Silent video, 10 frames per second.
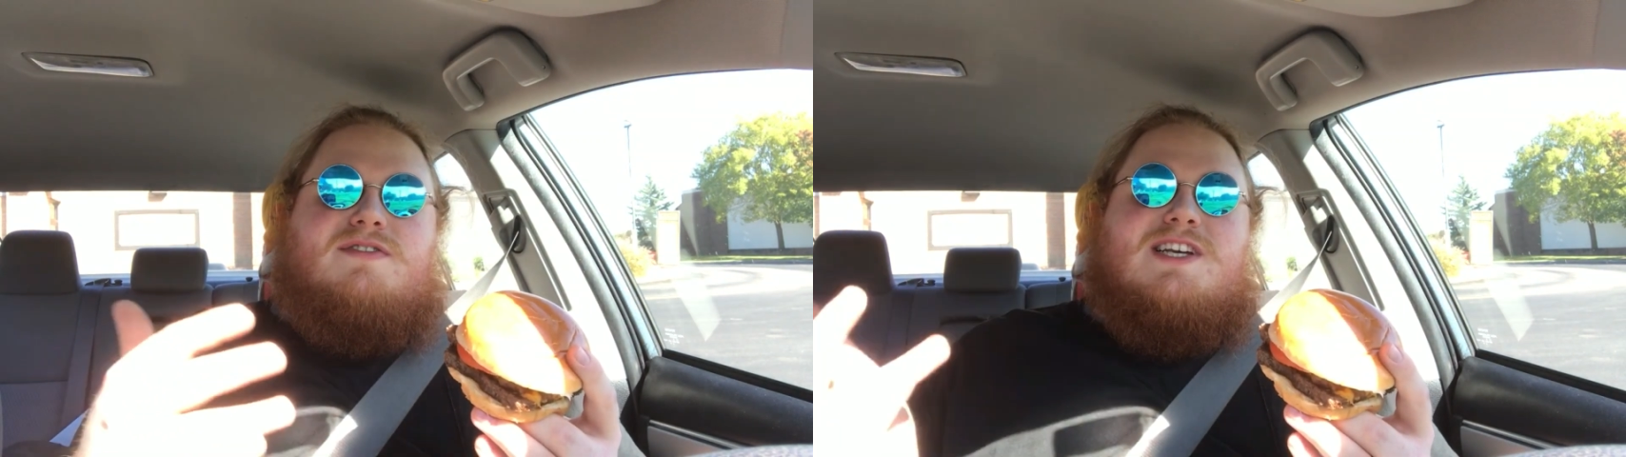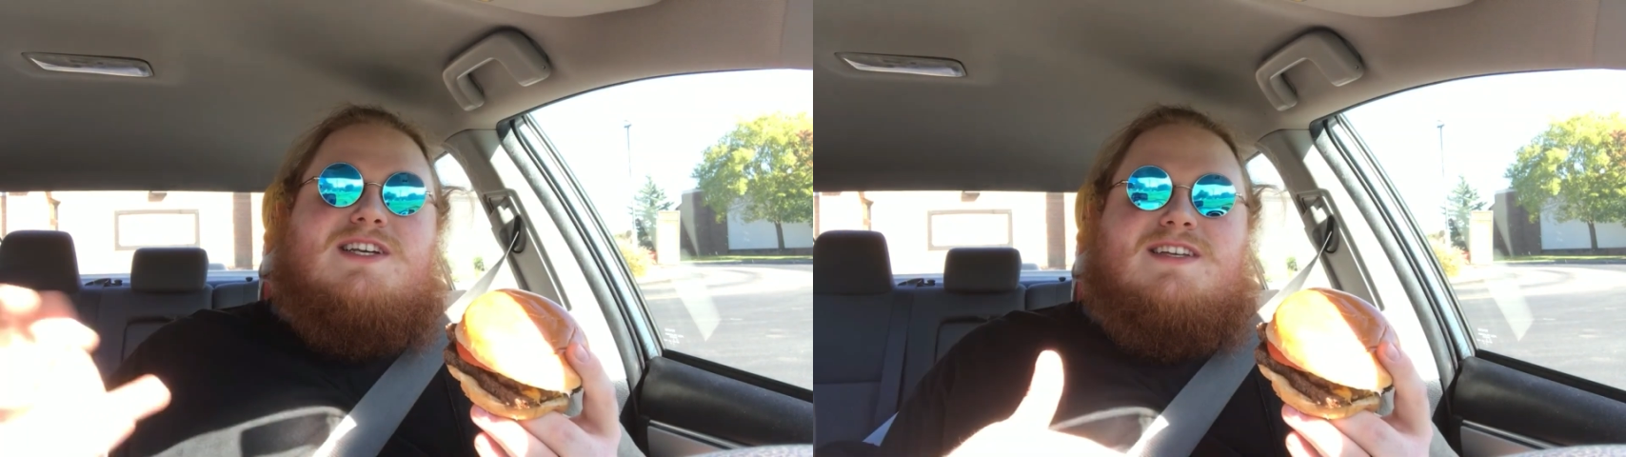
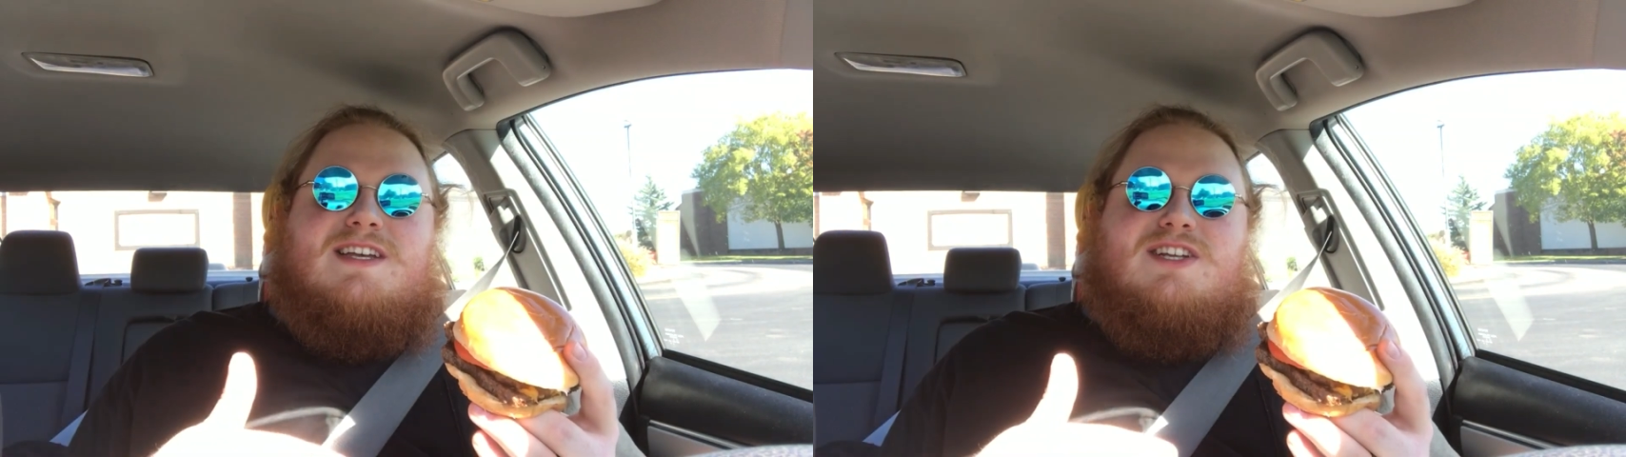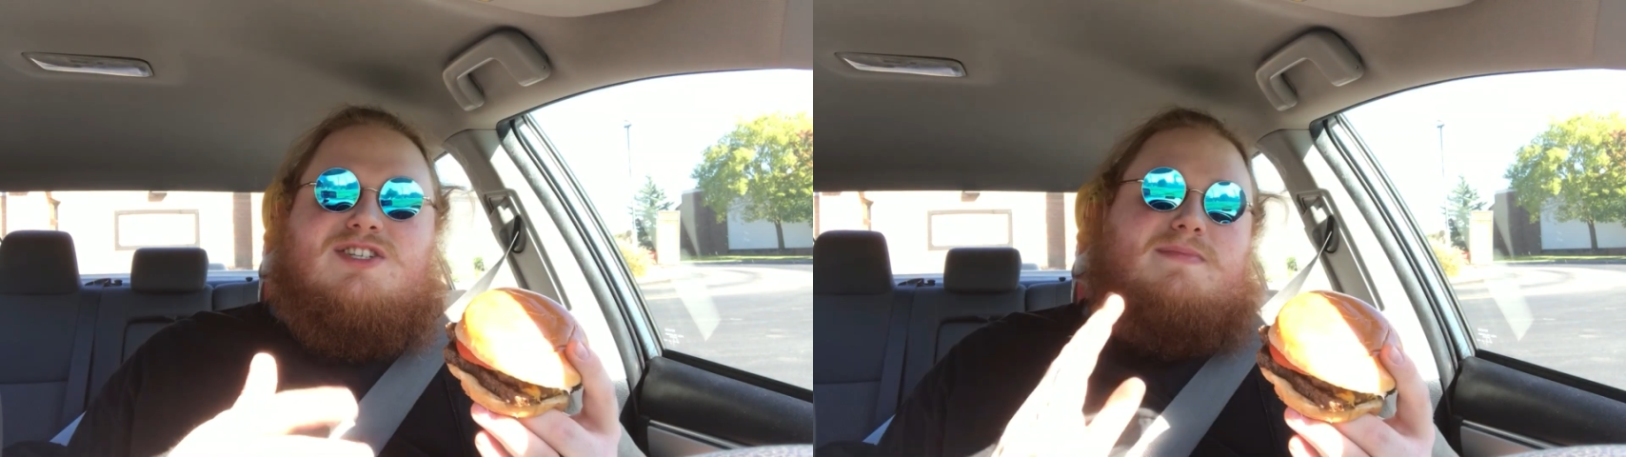cheese and
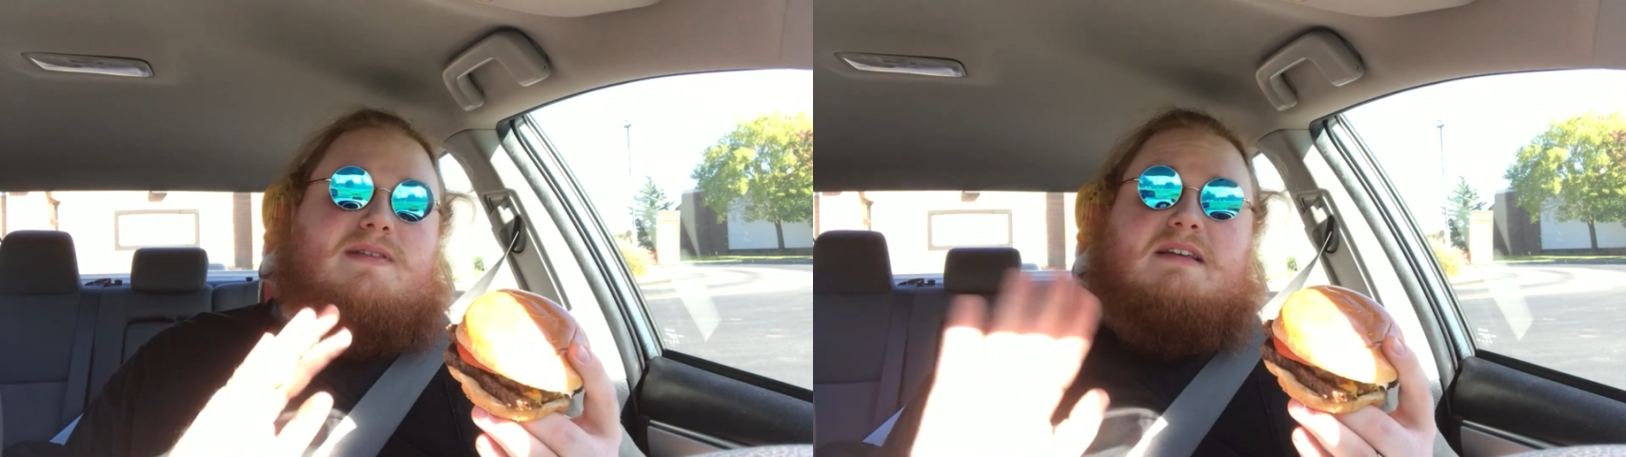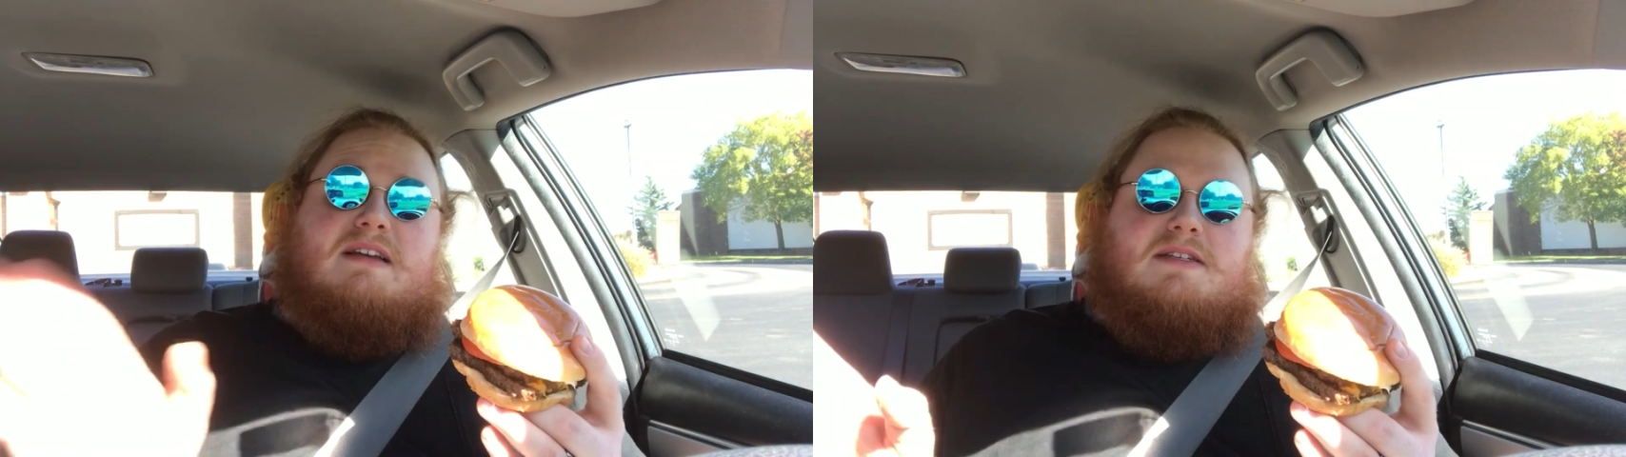ketchup,
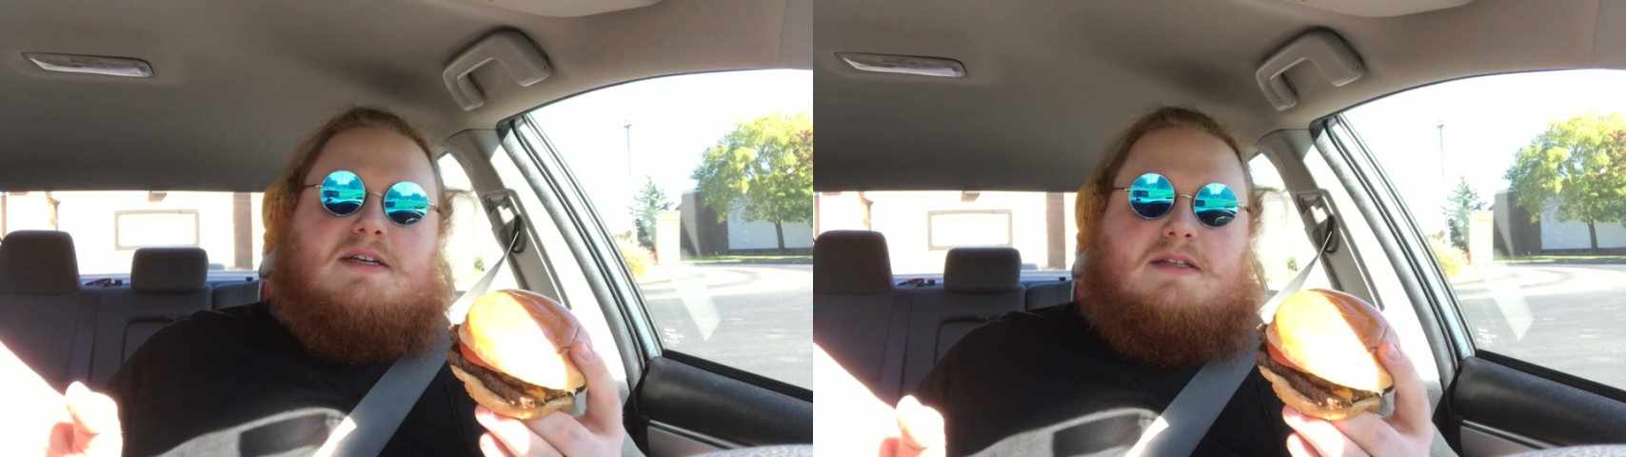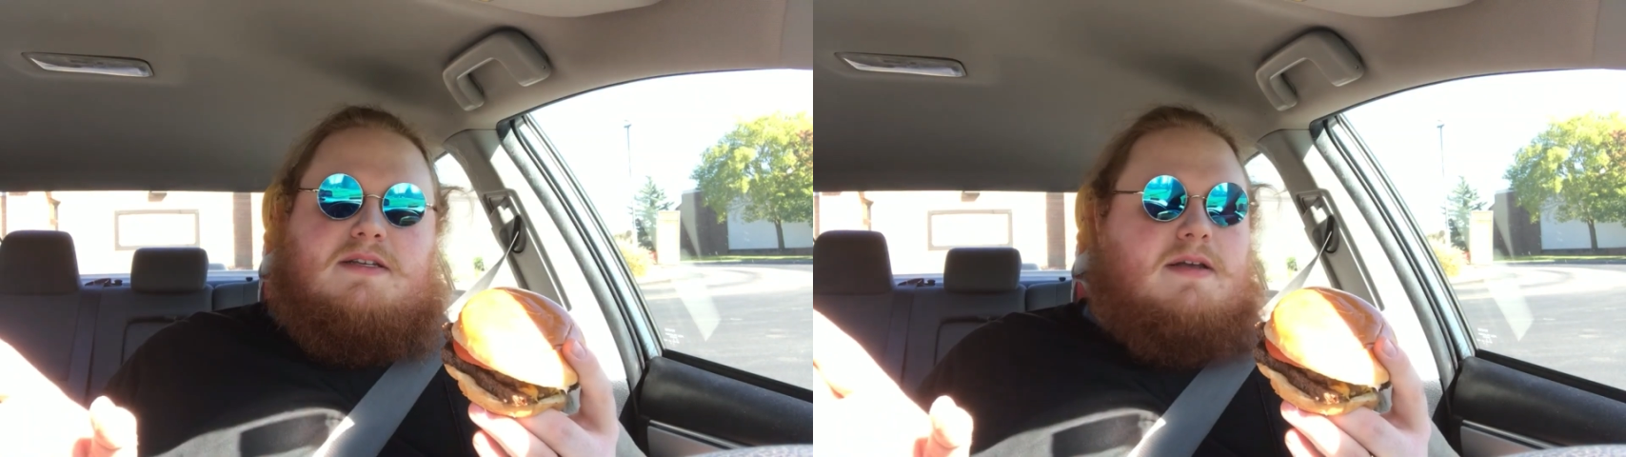and that's
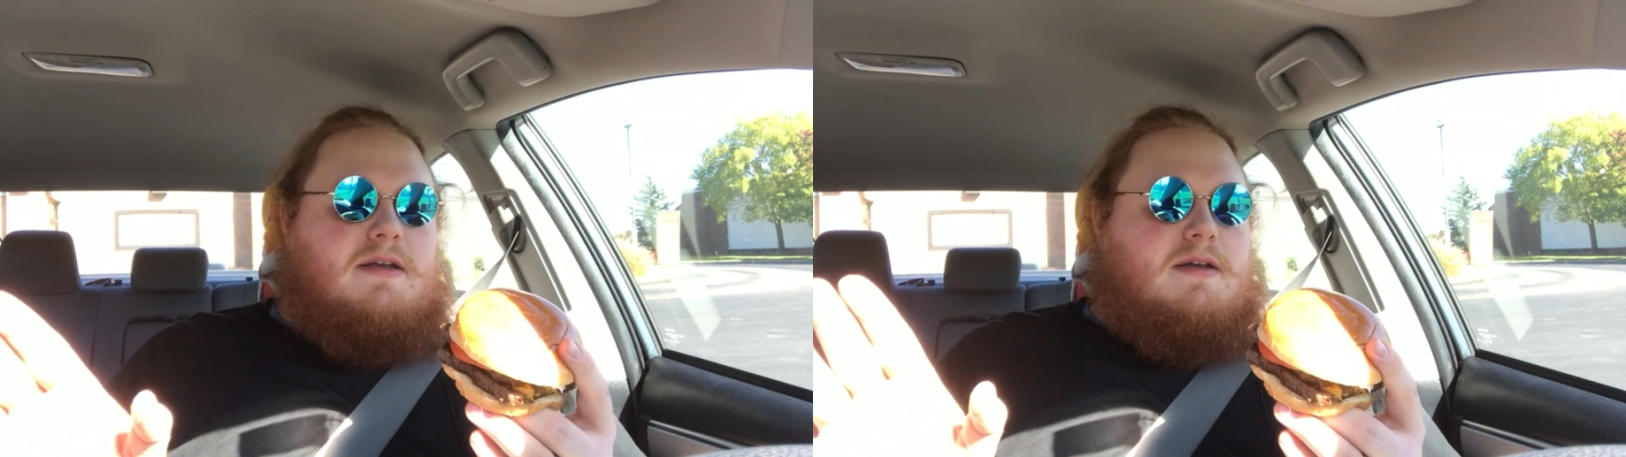it.